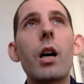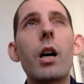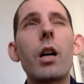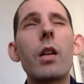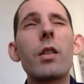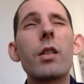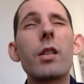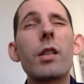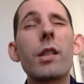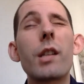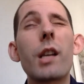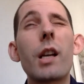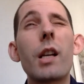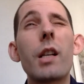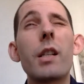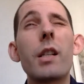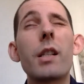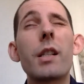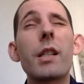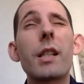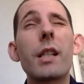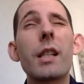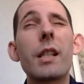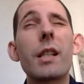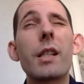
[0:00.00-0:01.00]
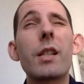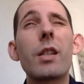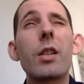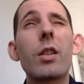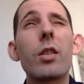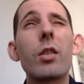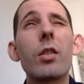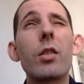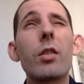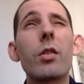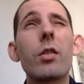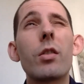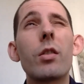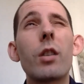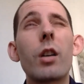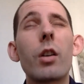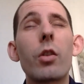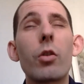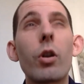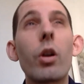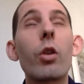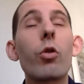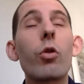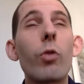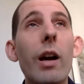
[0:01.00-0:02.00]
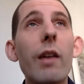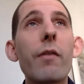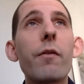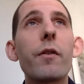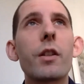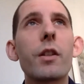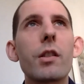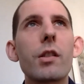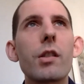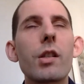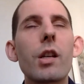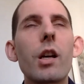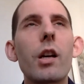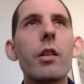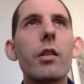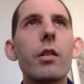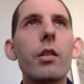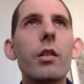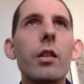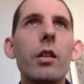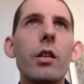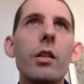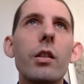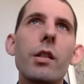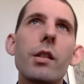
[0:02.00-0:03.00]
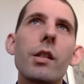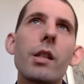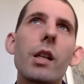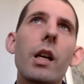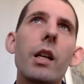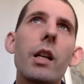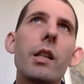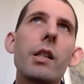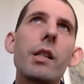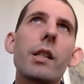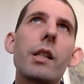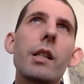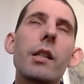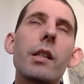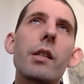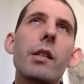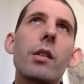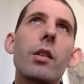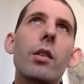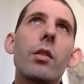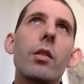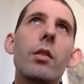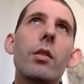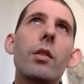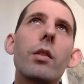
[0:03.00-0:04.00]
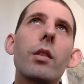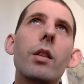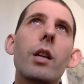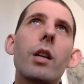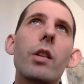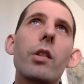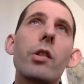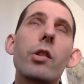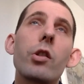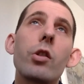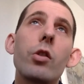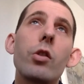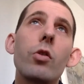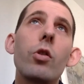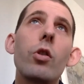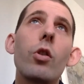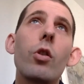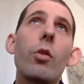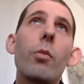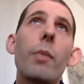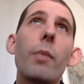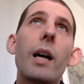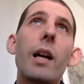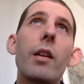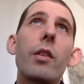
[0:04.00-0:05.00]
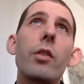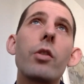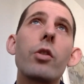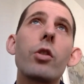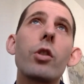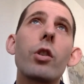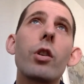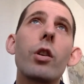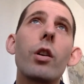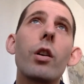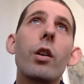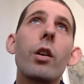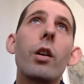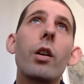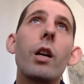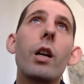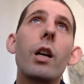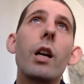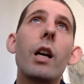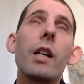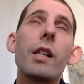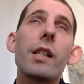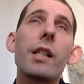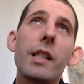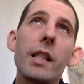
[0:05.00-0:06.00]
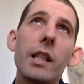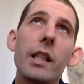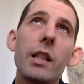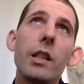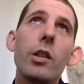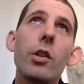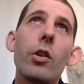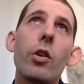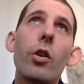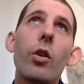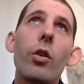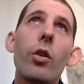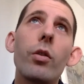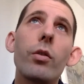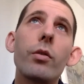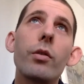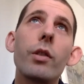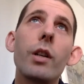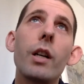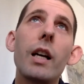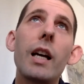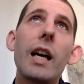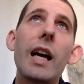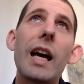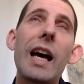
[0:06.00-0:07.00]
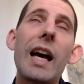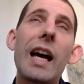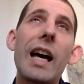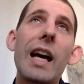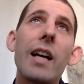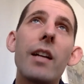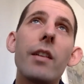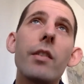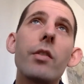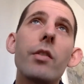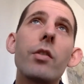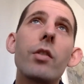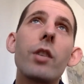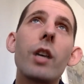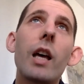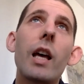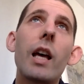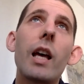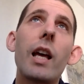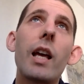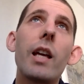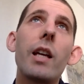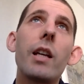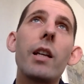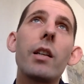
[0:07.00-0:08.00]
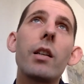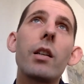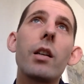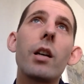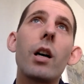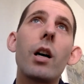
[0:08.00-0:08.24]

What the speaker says: design assistant, a graphic designer, a design assistant, a studio manager, a CEO, and a